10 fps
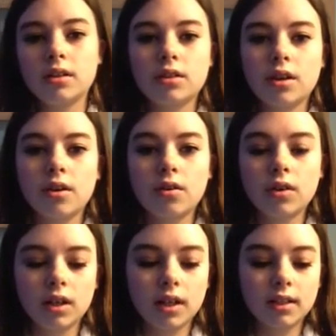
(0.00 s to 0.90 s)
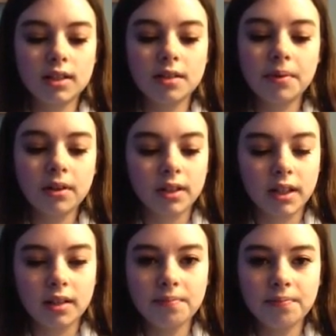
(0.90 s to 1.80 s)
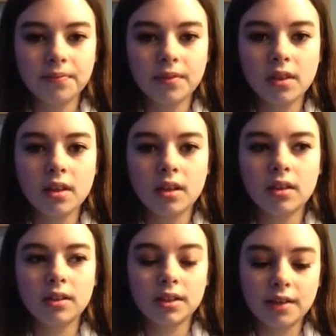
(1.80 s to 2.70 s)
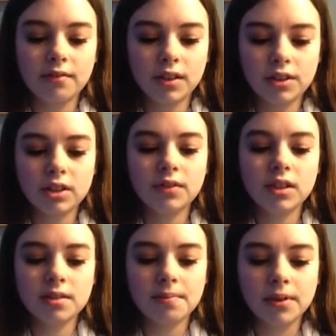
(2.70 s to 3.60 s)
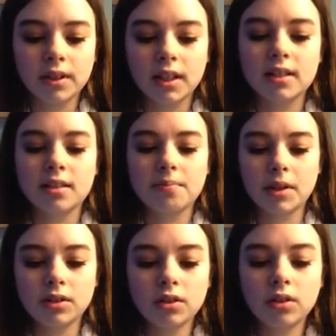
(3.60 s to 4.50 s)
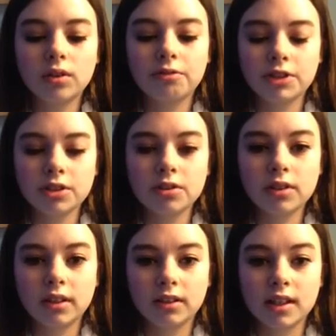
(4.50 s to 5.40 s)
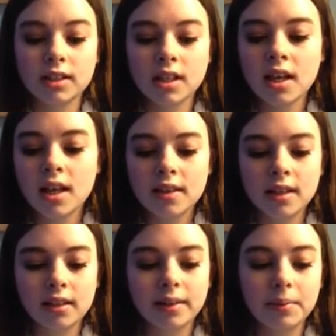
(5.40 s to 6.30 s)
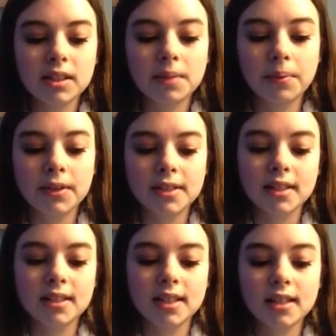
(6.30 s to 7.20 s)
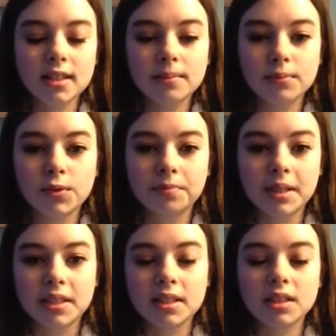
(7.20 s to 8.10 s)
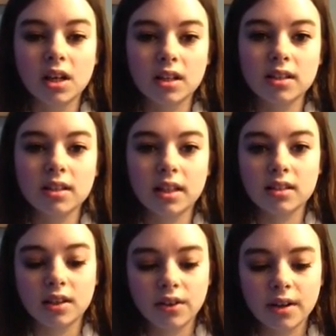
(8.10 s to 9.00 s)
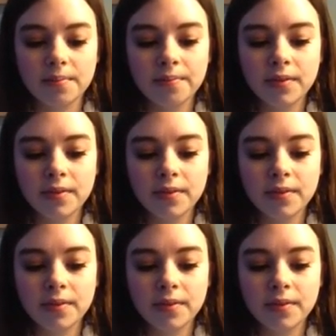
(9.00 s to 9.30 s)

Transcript: So a disability, the definition of a disability is a mental or physical illness that limits a person's sense, movements, thoughts, etc.